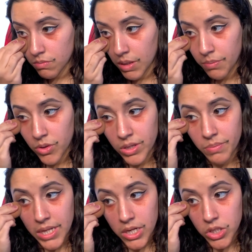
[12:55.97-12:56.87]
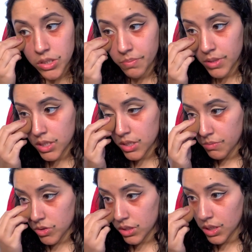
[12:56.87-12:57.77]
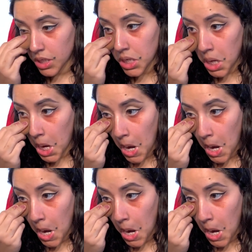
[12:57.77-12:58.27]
my beauty blender sponge, I'm just going to